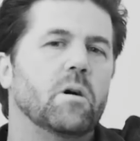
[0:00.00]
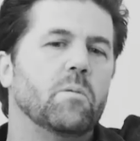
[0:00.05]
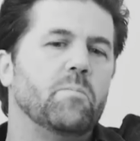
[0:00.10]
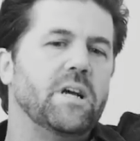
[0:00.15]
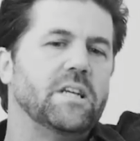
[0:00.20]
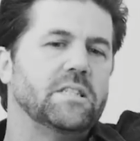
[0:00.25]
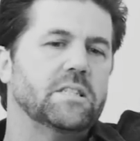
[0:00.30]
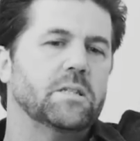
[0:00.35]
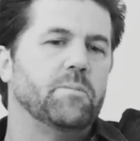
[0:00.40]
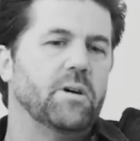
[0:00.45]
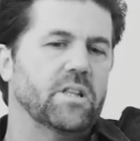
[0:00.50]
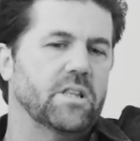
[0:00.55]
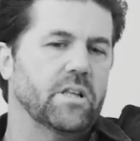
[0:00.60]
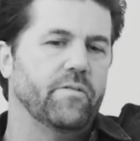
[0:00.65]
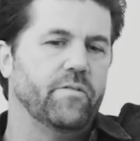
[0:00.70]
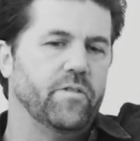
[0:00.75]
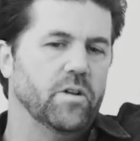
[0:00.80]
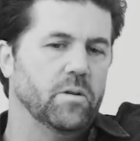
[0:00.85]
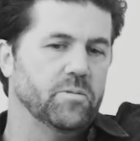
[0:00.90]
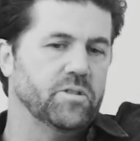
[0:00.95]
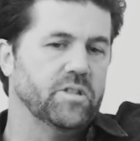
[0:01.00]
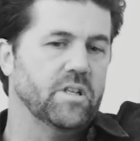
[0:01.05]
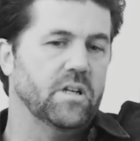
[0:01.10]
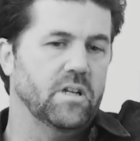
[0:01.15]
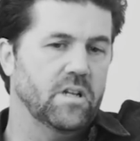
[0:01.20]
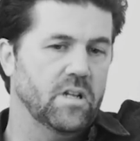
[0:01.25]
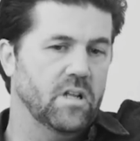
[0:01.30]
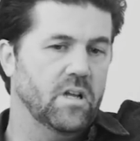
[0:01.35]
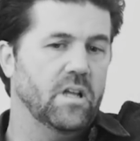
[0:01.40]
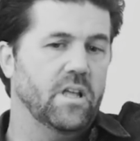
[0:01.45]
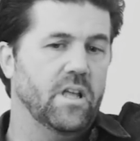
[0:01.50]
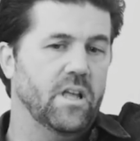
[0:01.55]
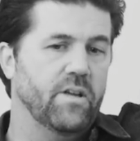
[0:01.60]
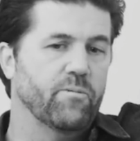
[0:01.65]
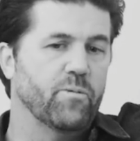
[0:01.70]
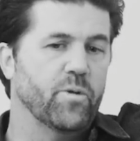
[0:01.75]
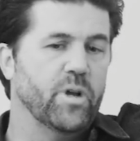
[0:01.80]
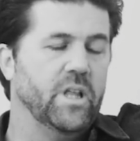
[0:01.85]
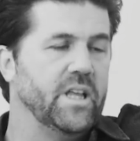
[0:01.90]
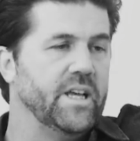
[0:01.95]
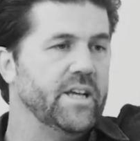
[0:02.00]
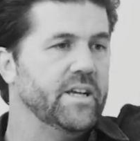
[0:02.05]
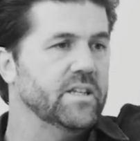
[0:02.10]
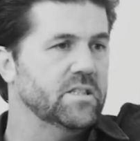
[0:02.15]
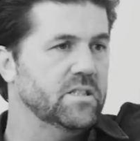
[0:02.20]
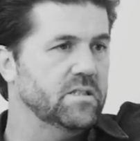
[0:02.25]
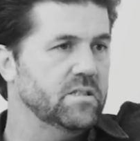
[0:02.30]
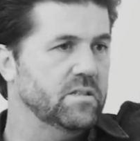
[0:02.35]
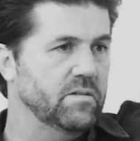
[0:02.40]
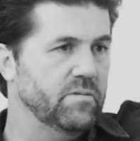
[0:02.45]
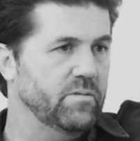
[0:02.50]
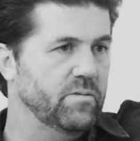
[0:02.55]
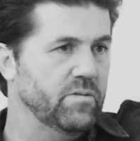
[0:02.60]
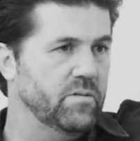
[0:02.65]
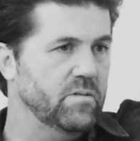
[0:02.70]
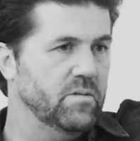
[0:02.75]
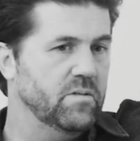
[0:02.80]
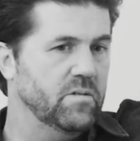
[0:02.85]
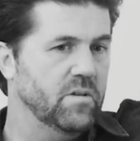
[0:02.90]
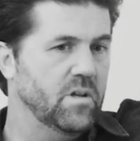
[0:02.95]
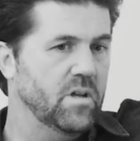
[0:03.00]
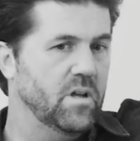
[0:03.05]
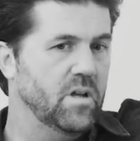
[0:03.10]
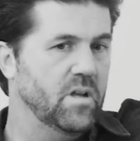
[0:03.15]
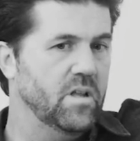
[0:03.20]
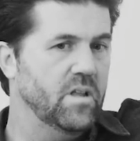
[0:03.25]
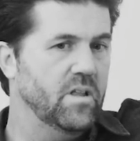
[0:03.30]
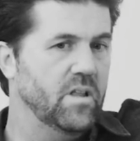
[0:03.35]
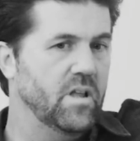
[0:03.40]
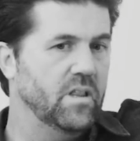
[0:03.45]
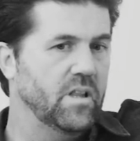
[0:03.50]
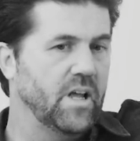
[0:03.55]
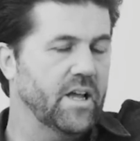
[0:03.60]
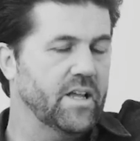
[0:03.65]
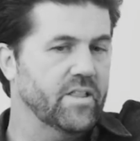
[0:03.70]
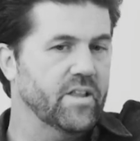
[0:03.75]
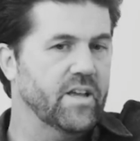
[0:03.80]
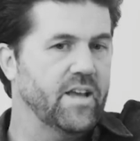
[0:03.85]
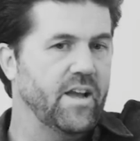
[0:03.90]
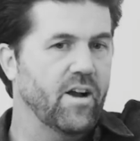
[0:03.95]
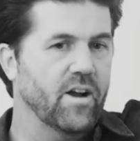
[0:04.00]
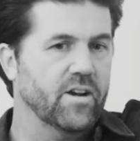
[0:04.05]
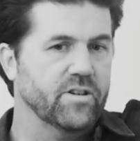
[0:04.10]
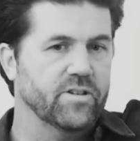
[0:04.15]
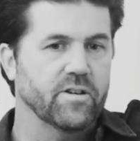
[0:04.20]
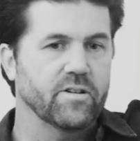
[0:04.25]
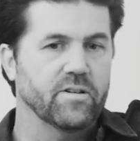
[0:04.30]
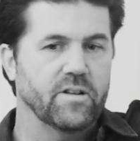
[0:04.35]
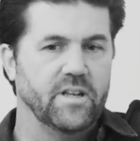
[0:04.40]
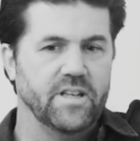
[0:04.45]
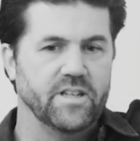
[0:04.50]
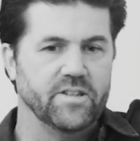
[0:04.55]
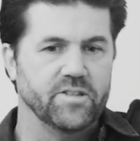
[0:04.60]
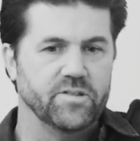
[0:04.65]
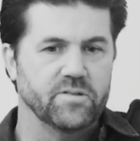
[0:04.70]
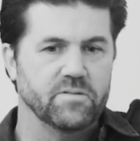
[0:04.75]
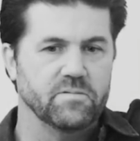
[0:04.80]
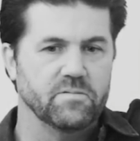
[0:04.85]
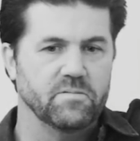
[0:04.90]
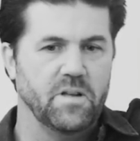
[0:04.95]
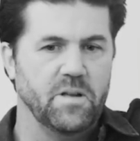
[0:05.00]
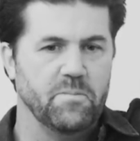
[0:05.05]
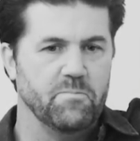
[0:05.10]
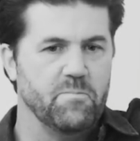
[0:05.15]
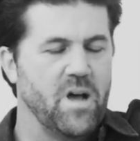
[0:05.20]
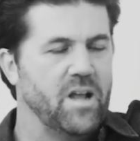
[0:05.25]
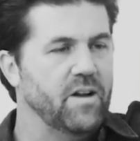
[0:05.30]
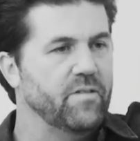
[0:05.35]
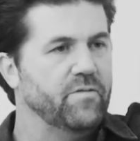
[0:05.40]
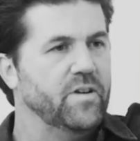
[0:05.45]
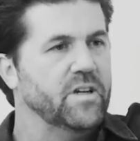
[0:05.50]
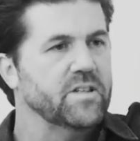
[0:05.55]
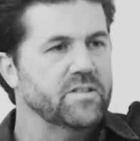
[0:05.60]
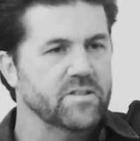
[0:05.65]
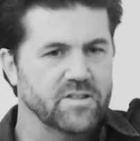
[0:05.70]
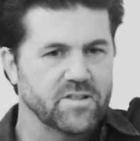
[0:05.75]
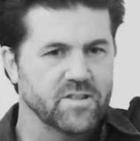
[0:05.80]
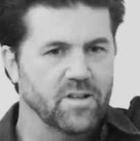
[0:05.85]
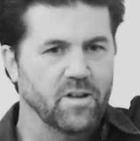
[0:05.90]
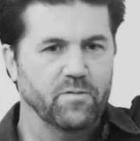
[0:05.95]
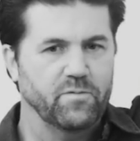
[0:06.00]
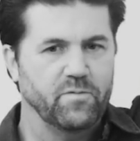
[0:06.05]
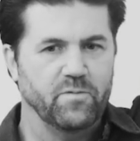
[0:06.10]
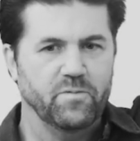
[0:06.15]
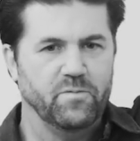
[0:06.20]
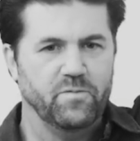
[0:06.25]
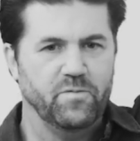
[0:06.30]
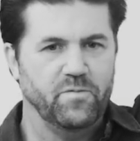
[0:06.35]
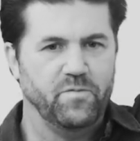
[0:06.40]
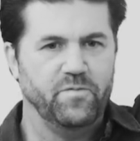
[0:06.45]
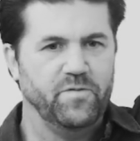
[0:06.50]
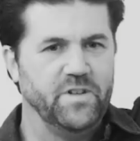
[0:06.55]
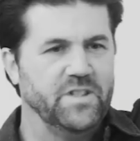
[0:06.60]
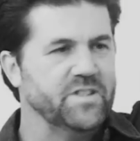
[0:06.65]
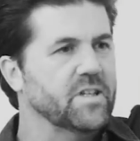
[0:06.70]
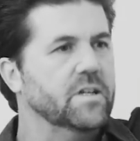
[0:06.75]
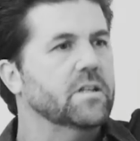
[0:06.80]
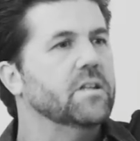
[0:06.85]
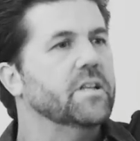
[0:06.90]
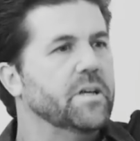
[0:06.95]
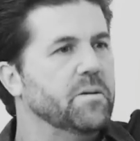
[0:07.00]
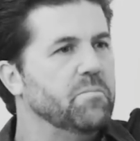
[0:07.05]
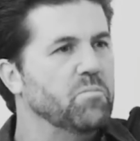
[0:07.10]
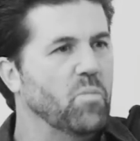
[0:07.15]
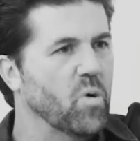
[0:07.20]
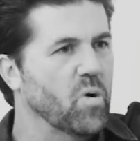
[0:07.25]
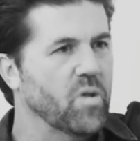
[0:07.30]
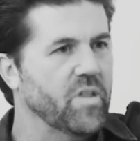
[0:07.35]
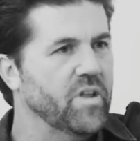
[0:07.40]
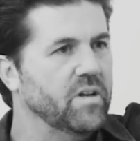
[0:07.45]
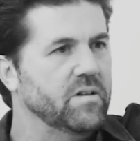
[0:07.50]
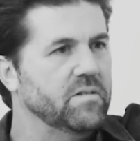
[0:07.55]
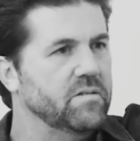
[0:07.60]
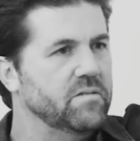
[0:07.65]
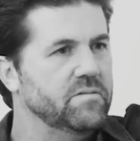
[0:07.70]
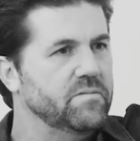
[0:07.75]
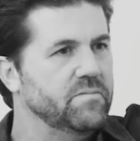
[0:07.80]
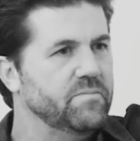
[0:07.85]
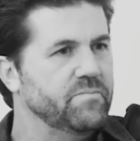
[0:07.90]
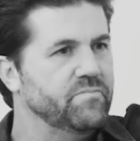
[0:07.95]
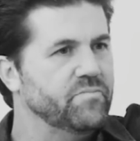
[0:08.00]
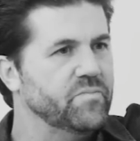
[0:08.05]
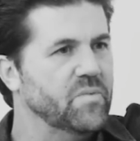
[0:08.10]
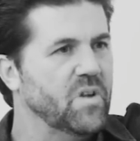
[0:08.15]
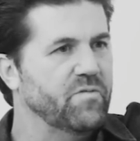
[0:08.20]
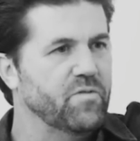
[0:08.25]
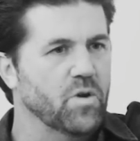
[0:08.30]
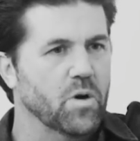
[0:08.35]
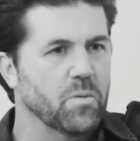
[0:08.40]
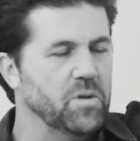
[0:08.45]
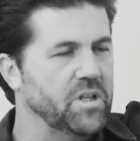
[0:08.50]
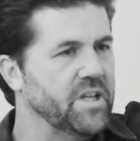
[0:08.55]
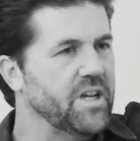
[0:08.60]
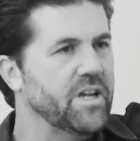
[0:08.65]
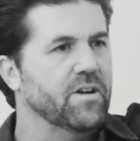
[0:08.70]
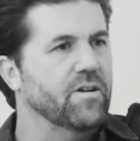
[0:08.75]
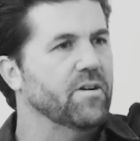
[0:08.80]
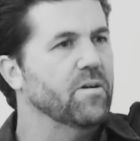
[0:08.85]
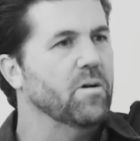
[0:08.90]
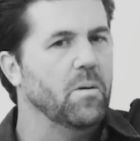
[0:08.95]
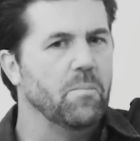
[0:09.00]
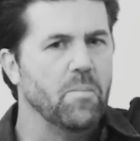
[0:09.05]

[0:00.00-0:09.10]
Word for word: amazing about that film is that it really is like the character is it manifests itself physically more than verbally or